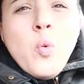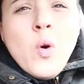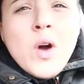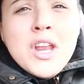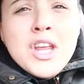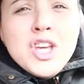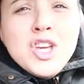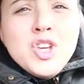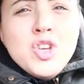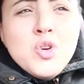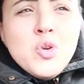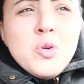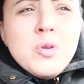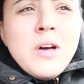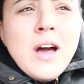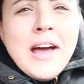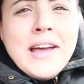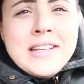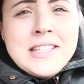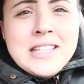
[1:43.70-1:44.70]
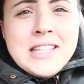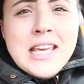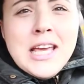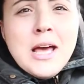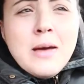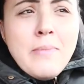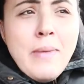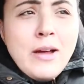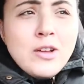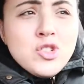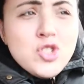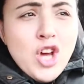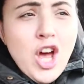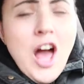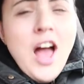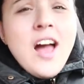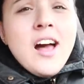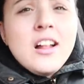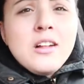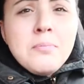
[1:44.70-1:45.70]
What do you guys think about
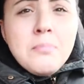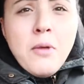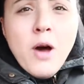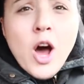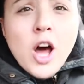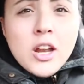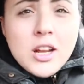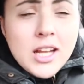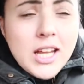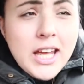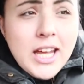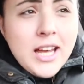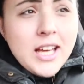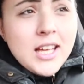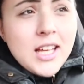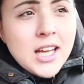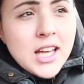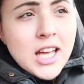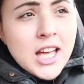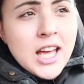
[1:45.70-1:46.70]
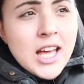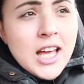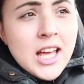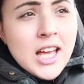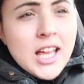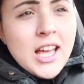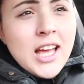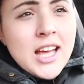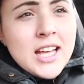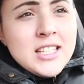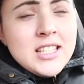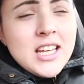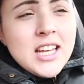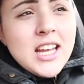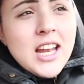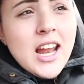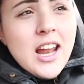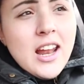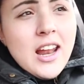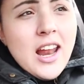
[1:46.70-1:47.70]
child modeling? Is it
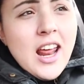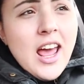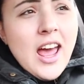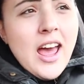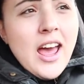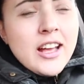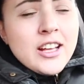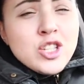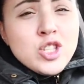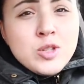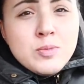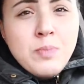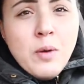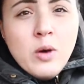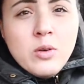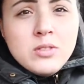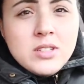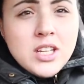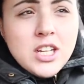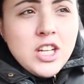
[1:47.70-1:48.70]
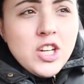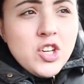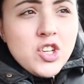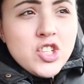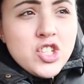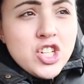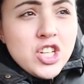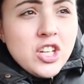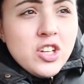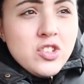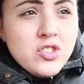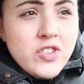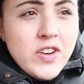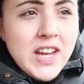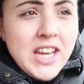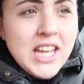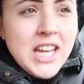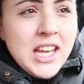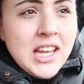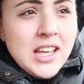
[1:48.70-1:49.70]
exposing your
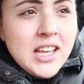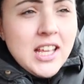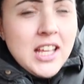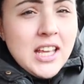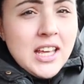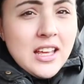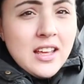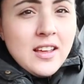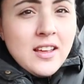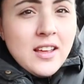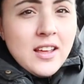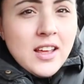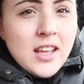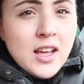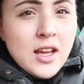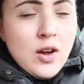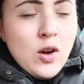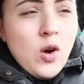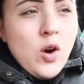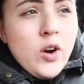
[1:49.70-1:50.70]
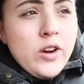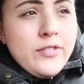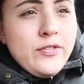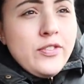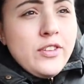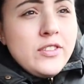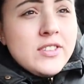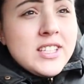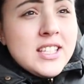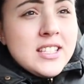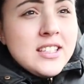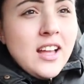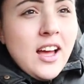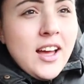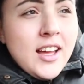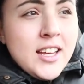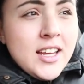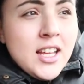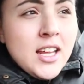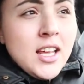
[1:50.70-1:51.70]
children? Or if it's
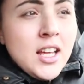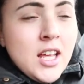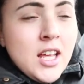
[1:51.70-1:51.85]
done